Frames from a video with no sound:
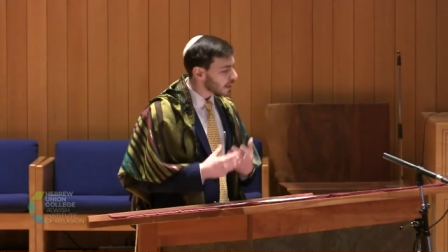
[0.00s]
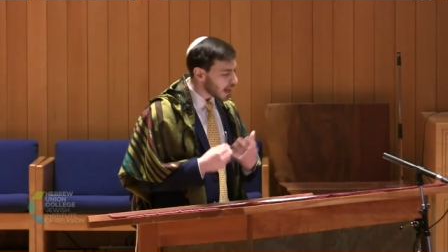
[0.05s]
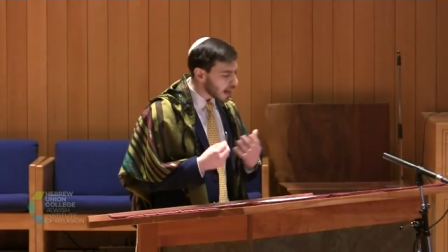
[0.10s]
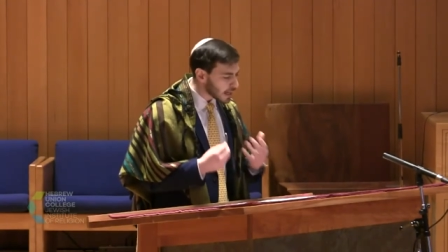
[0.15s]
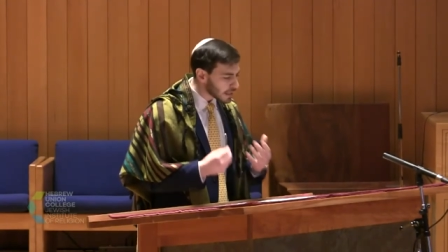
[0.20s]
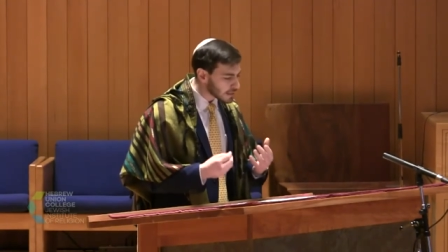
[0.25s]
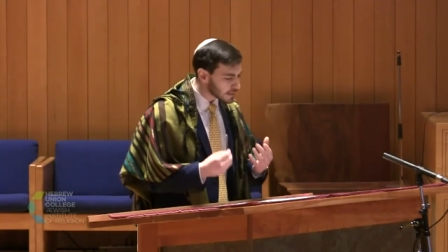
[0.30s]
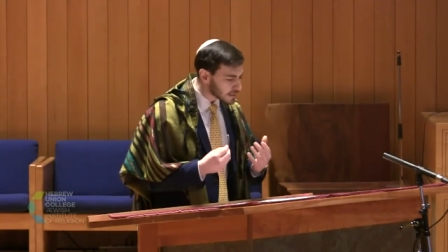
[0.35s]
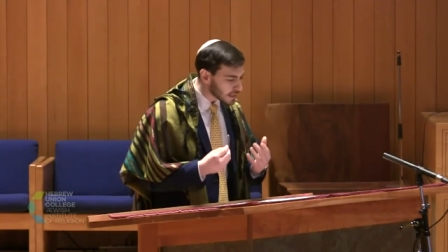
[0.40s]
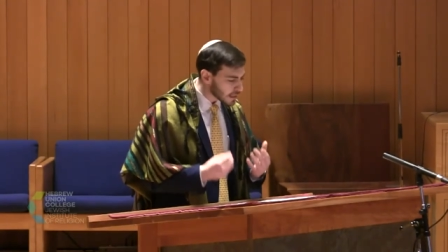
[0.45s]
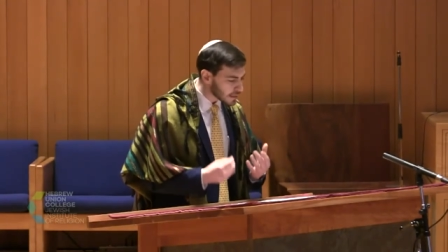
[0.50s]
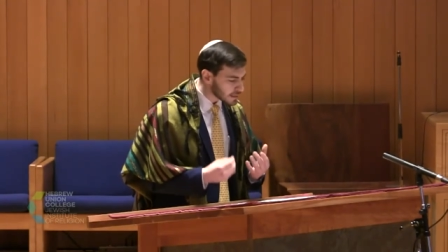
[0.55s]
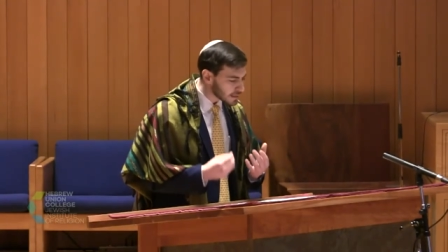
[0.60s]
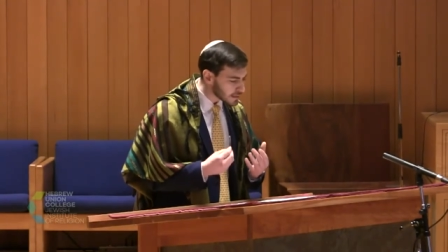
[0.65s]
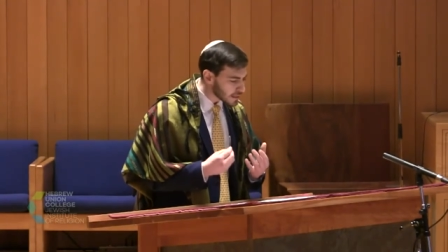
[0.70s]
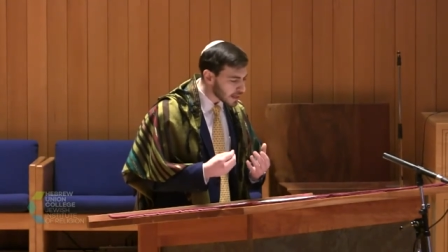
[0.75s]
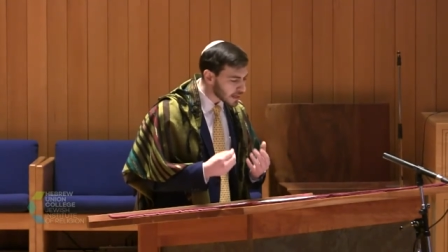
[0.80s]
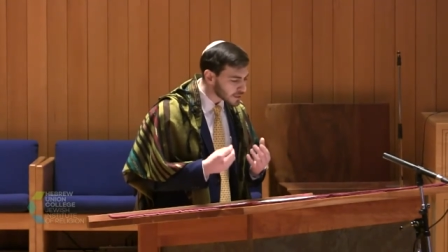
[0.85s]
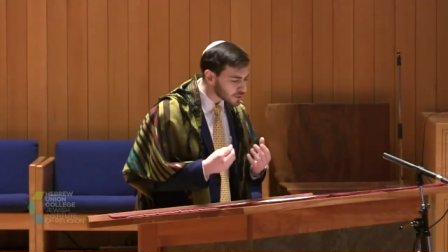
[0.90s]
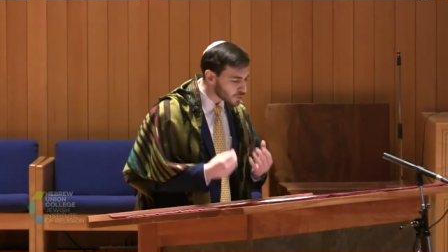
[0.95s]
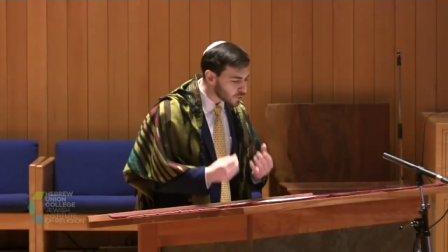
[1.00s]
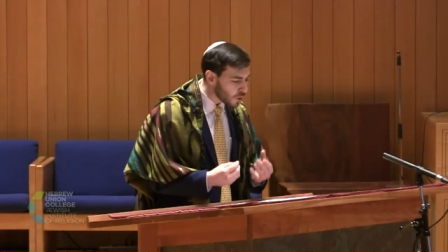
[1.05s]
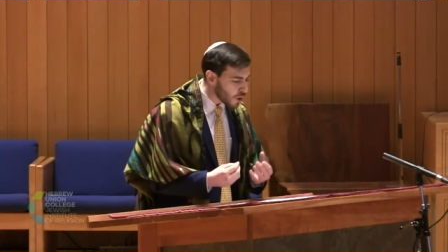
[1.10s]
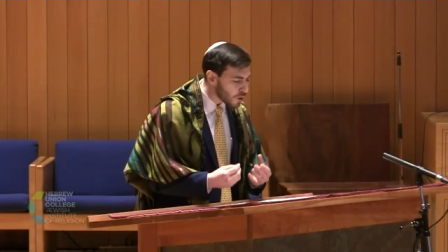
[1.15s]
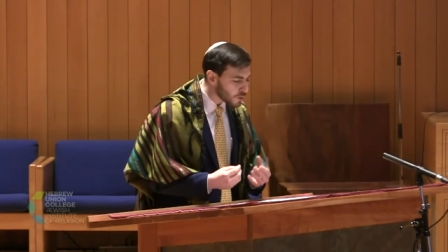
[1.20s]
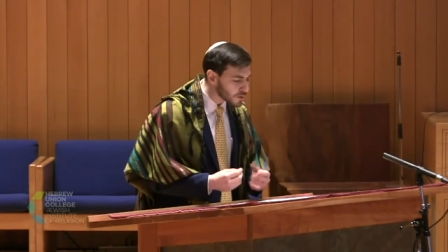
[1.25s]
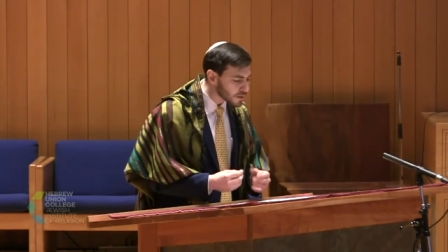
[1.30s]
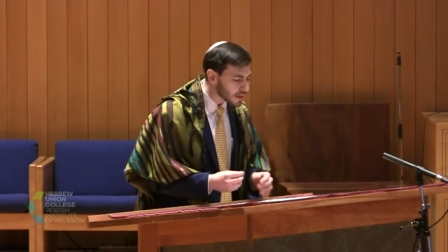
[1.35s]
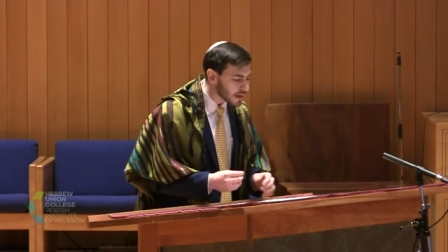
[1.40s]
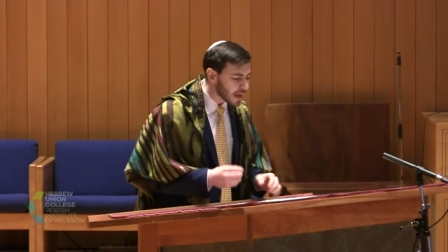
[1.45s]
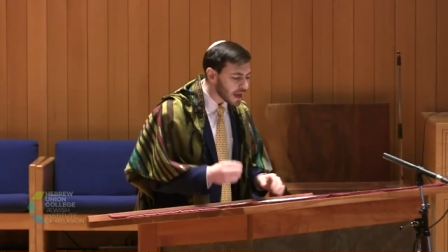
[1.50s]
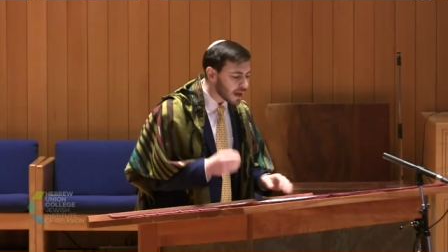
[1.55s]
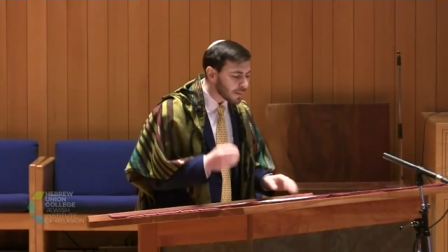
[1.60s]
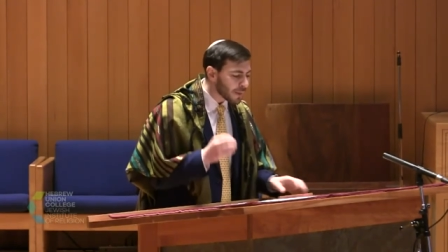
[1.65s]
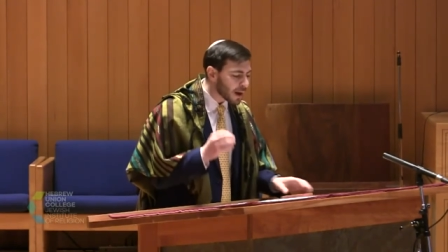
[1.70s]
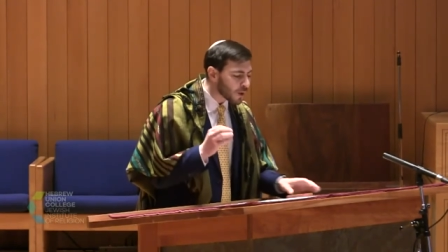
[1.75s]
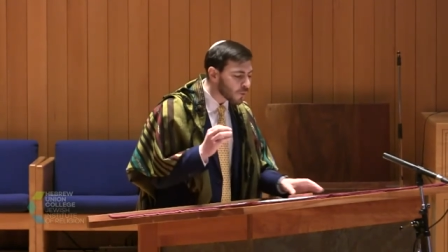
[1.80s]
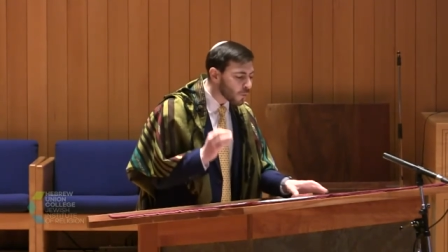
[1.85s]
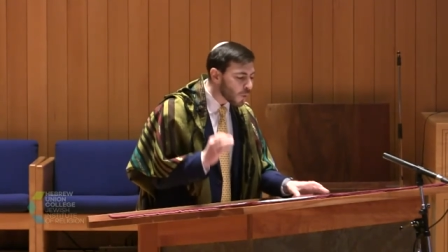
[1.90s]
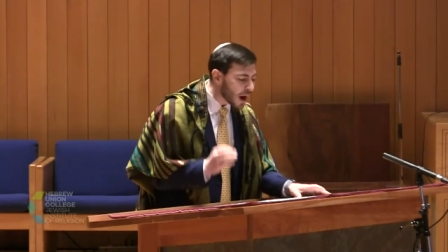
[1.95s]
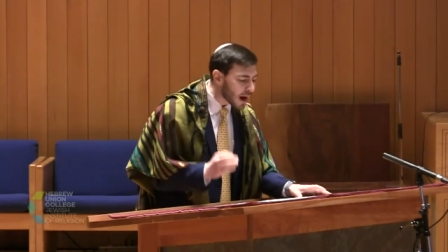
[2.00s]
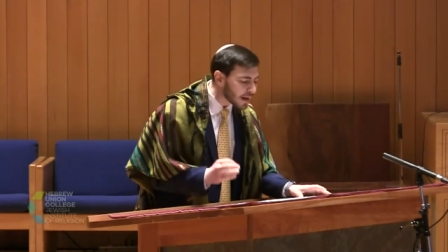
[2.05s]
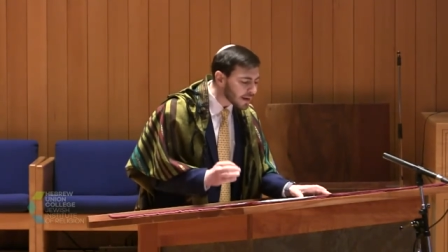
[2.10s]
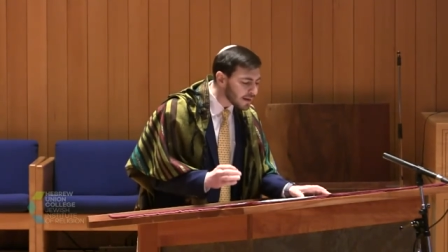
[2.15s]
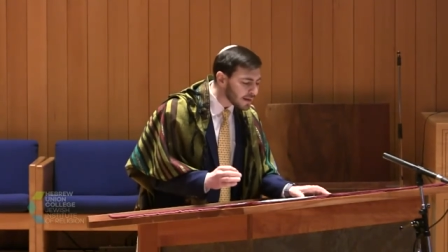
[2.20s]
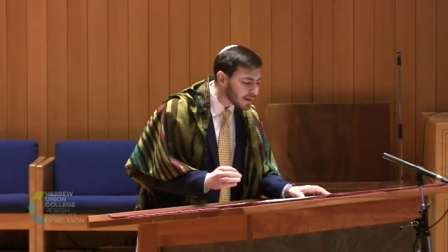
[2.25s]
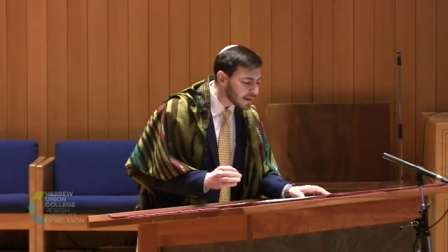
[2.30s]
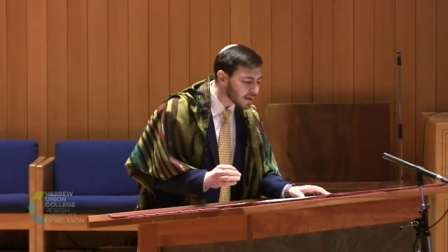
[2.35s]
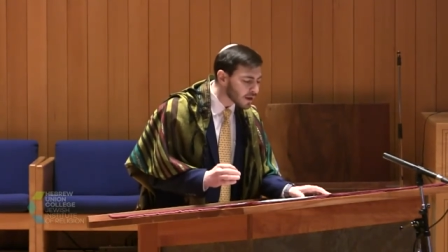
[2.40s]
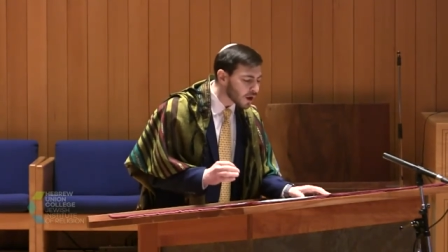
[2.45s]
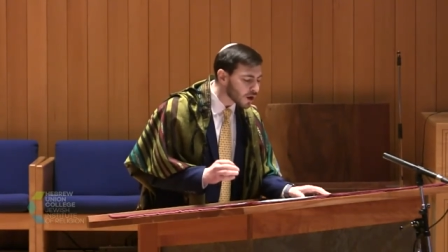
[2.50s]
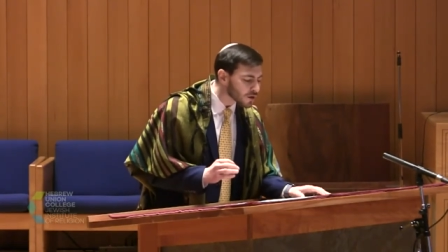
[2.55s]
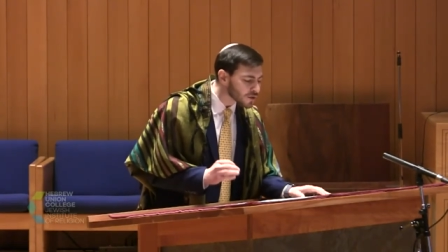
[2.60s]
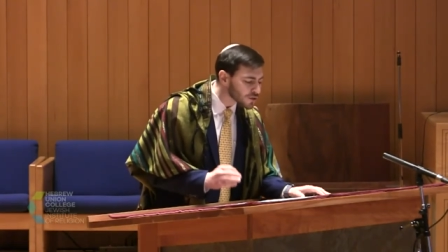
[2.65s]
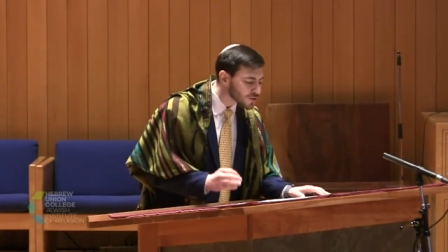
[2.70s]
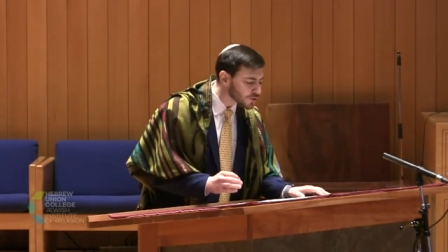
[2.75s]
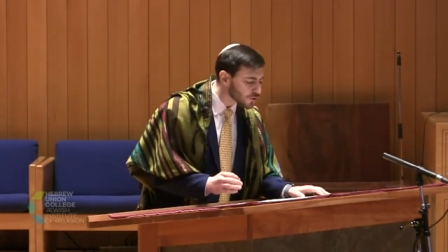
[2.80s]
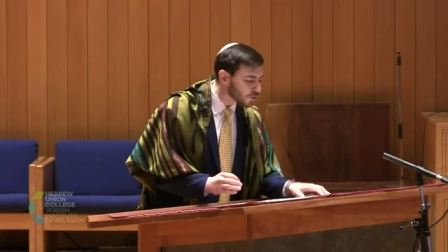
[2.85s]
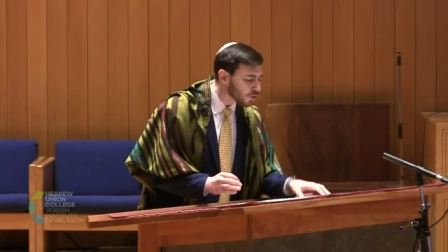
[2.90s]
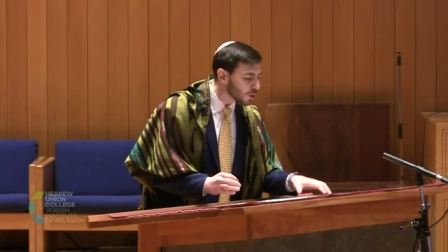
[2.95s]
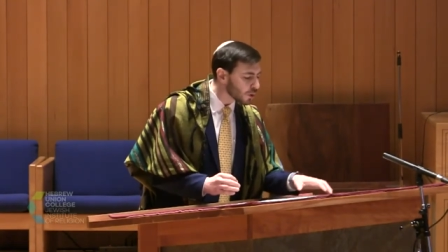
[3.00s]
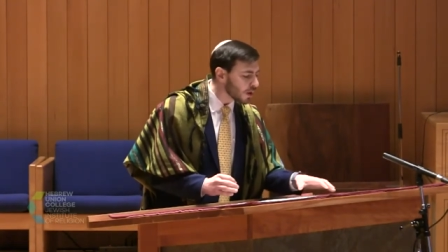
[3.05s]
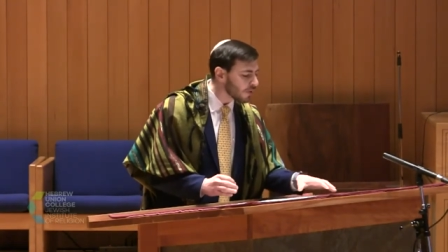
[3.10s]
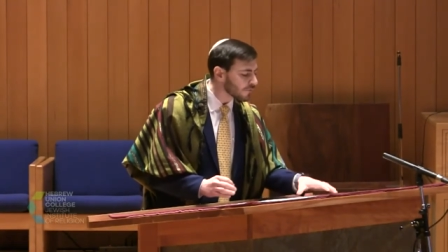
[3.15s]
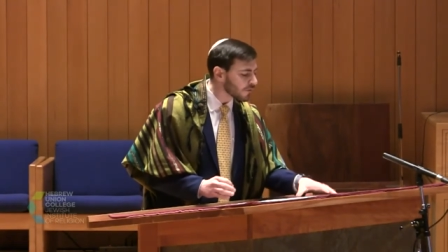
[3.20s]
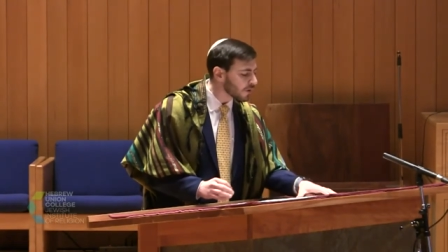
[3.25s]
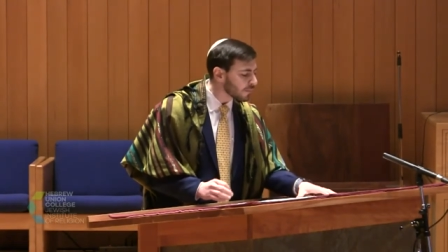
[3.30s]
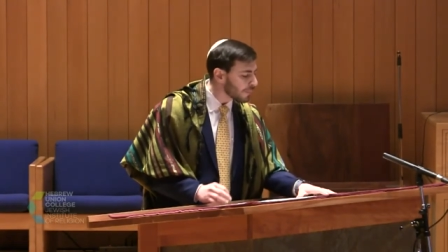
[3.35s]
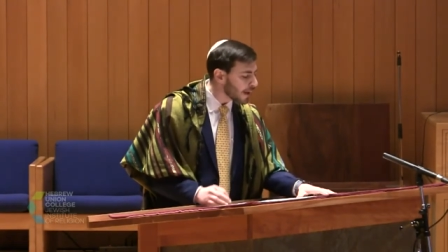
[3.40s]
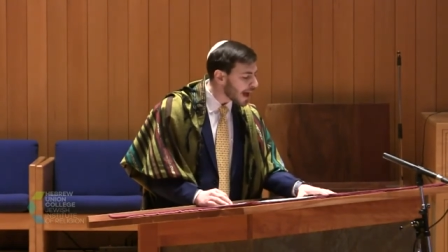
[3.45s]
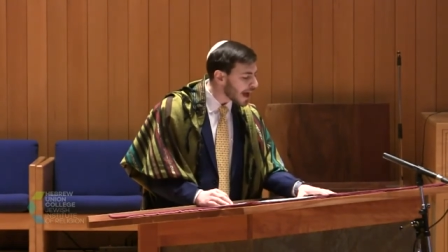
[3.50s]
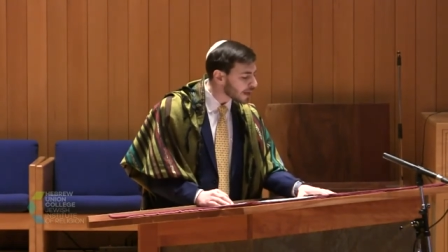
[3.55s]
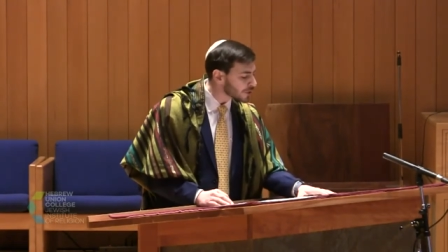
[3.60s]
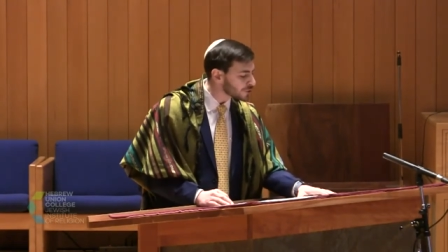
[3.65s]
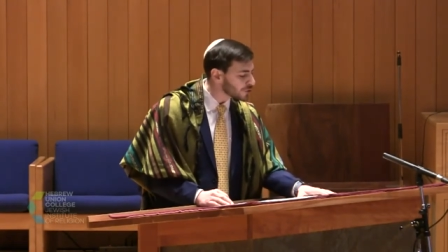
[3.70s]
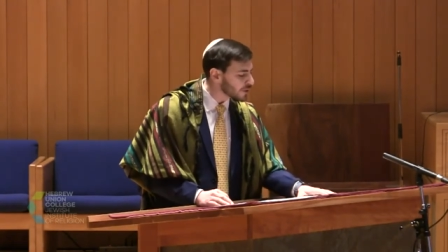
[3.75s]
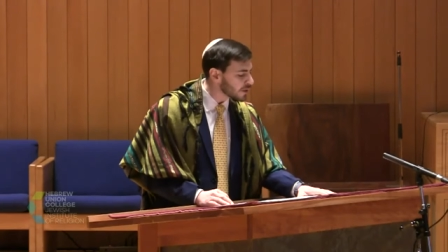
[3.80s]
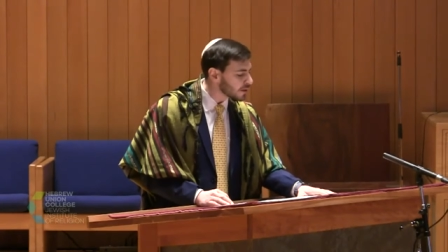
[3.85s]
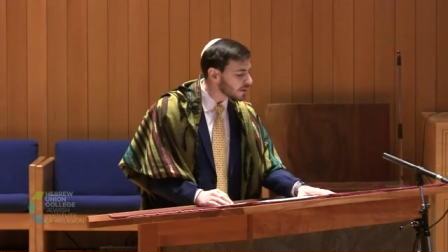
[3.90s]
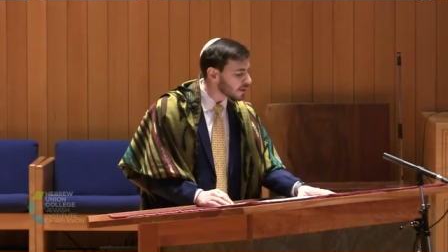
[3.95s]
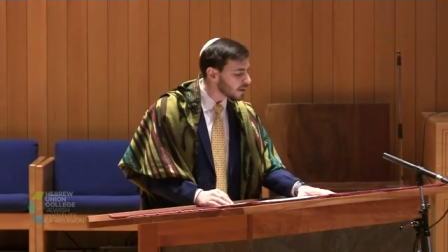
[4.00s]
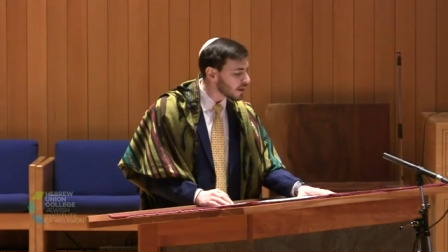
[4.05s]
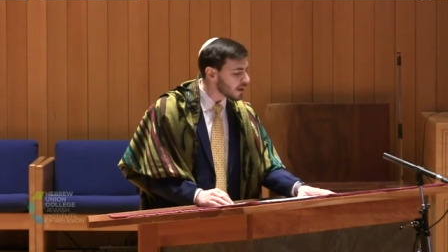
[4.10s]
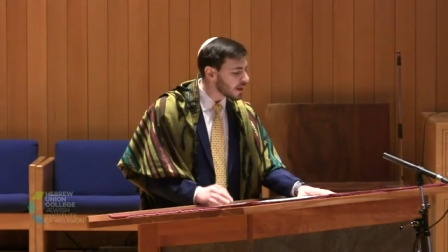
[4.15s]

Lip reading: Einstein says, quote, "by widening our circle of compassion